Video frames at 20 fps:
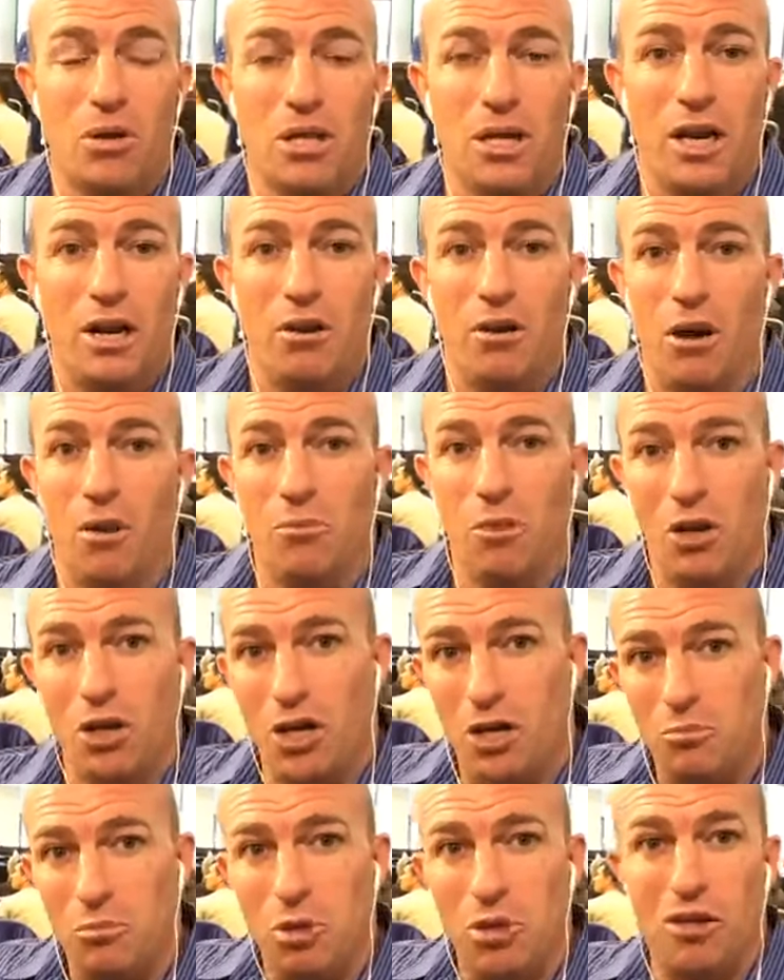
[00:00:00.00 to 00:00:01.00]
you know, I'm
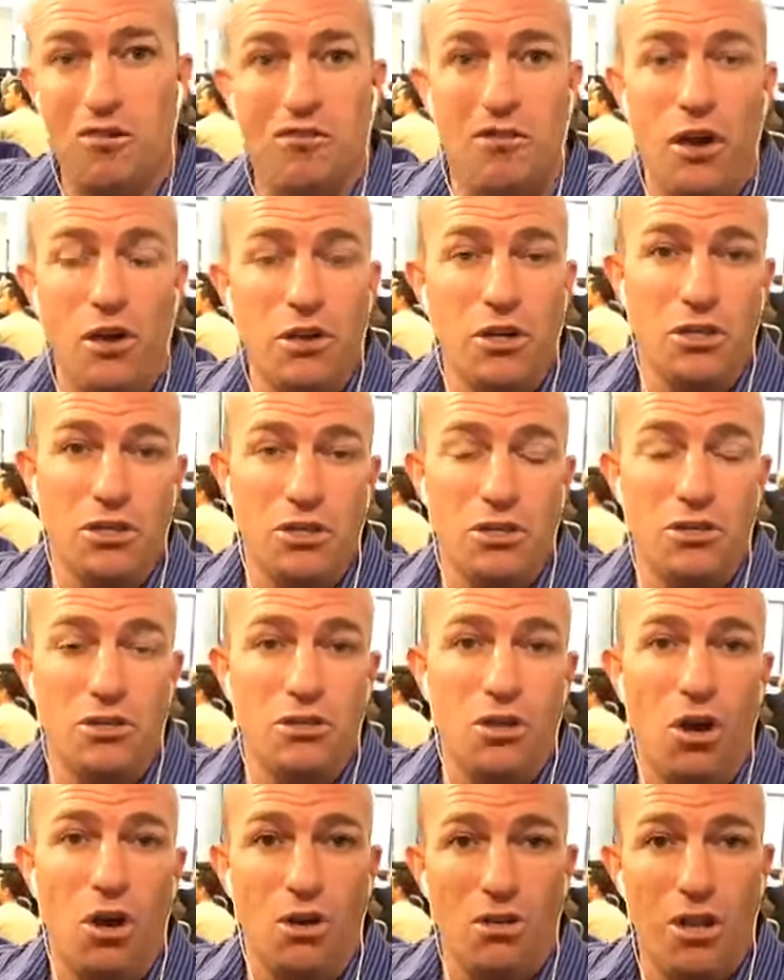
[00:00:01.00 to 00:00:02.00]
not going to put the
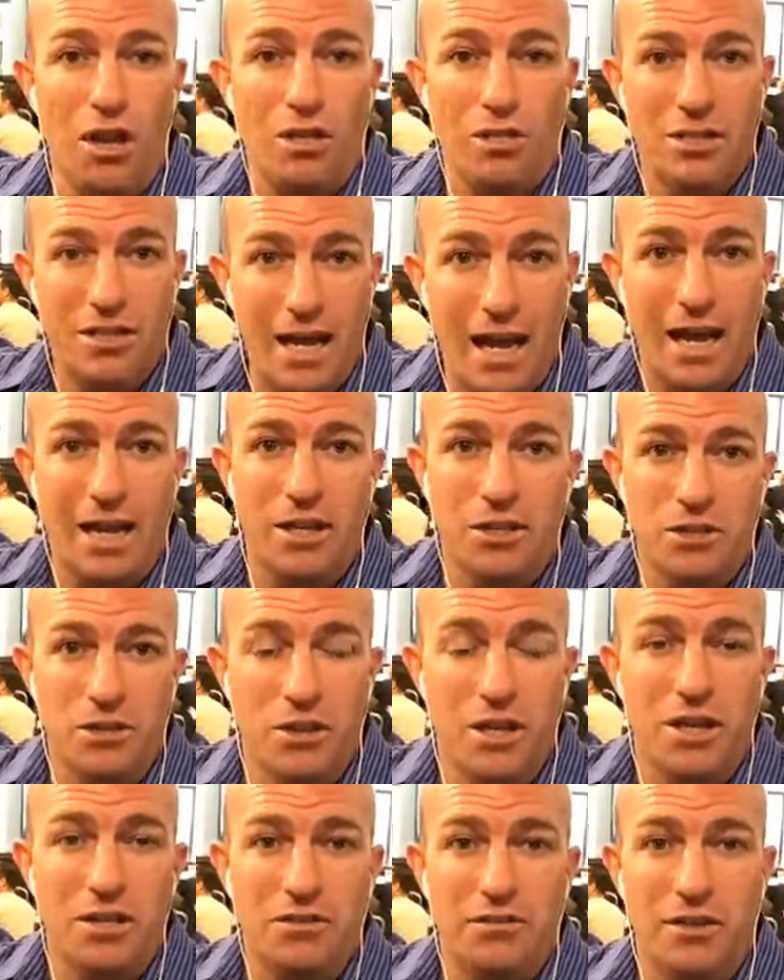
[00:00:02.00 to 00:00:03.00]
focus on those targets
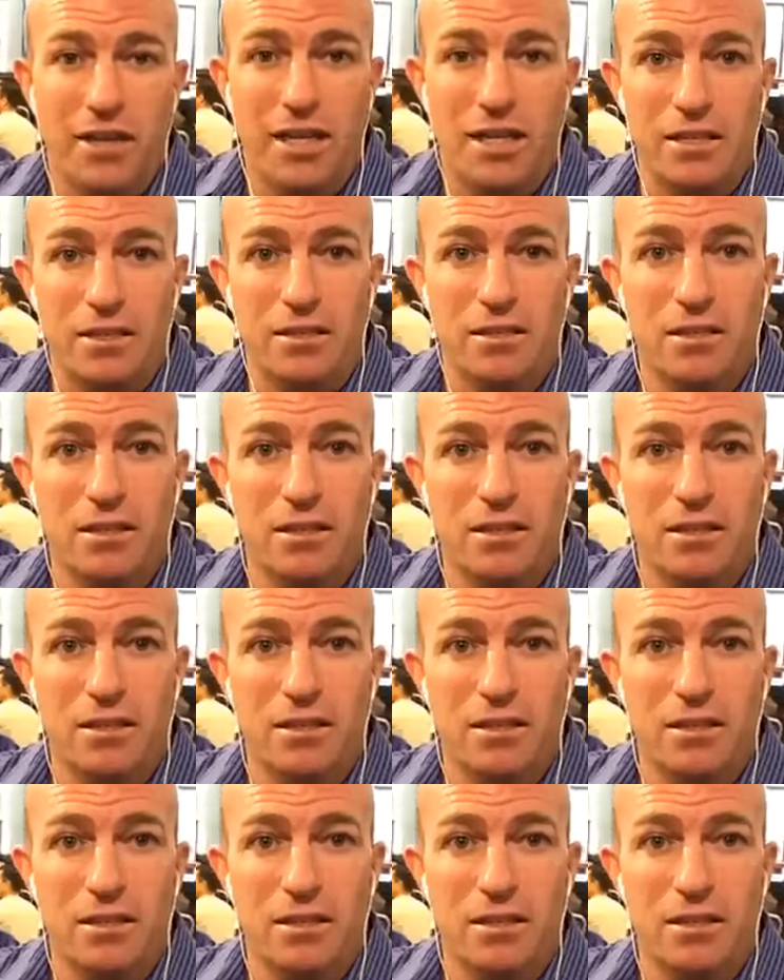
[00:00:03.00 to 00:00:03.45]
or those figures.